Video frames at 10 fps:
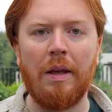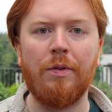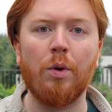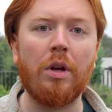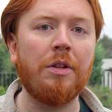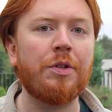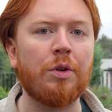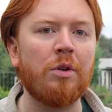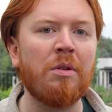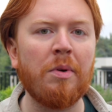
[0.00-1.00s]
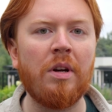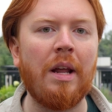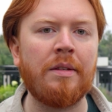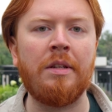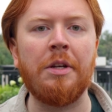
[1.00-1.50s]
If you're concerned about an
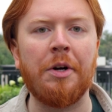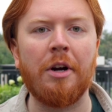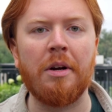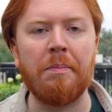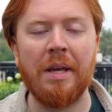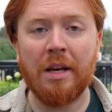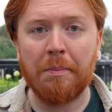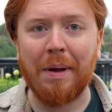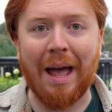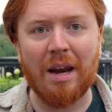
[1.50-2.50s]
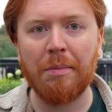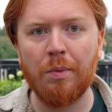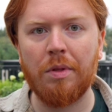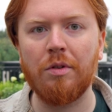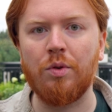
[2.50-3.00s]
SD card being compatible
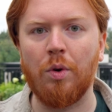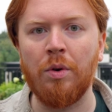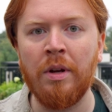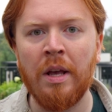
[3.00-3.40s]
with your drone,